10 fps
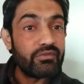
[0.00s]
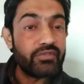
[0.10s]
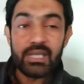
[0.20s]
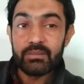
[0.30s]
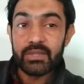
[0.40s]

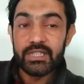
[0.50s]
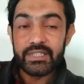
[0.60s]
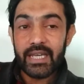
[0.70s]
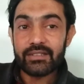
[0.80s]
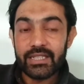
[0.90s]
will be
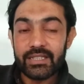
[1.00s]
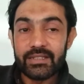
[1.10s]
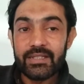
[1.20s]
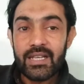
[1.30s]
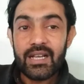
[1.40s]
detected
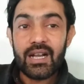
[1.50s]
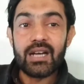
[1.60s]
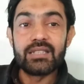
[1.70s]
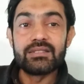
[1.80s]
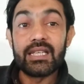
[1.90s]

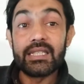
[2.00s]
on the